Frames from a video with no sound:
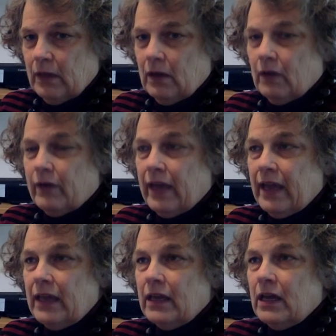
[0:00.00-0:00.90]

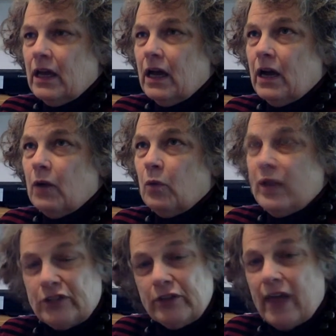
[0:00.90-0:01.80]
Okay? We
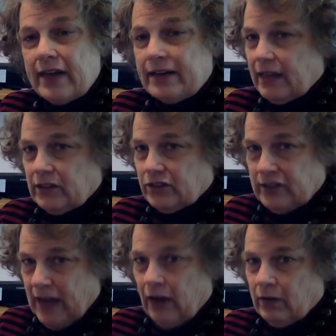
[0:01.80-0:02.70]
do that in English
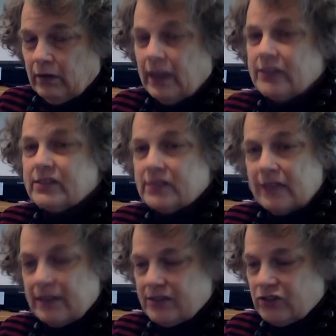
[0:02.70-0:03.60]
now. It's
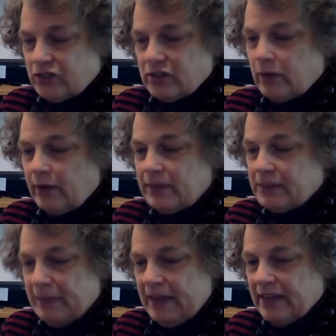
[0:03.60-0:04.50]
just the way we
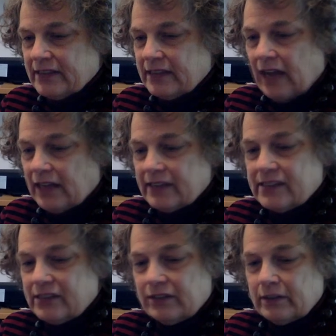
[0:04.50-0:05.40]
speak. It's not
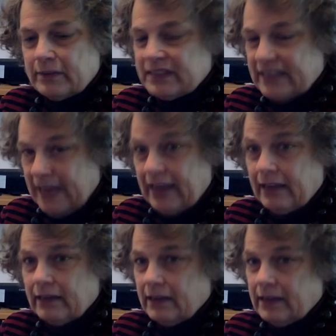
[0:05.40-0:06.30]
considered a mistake.
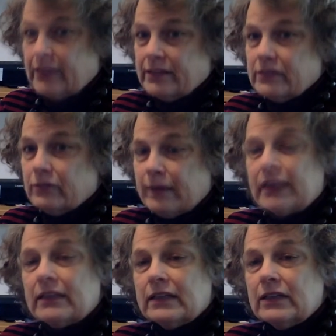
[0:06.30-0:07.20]
It is
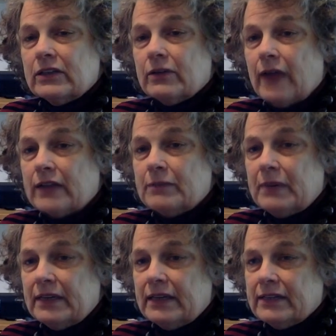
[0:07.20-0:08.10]
grammatically incorrect, but
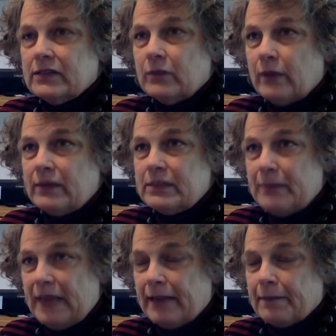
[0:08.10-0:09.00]
it is the way we
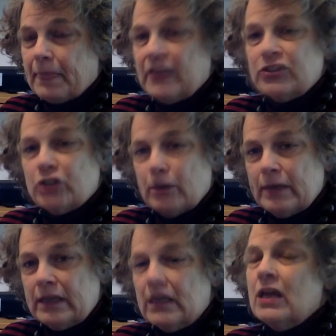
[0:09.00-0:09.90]
speak. In
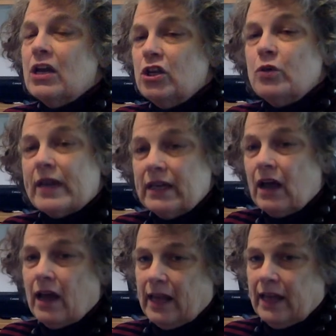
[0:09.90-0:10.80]
German, you
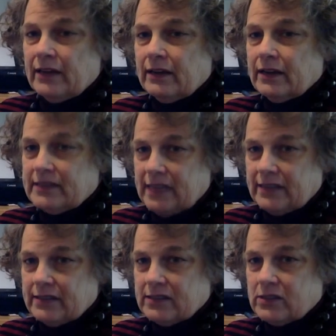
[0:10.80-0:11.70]
cannot end a
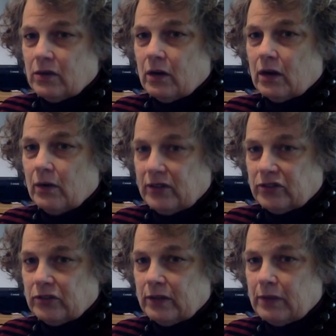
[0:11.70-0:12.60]
sentence or a
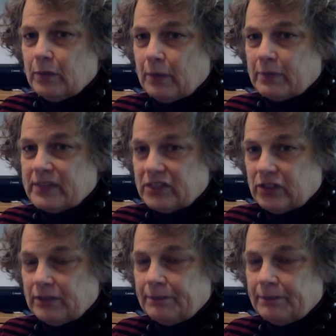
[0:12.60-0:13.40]
question with a preposition.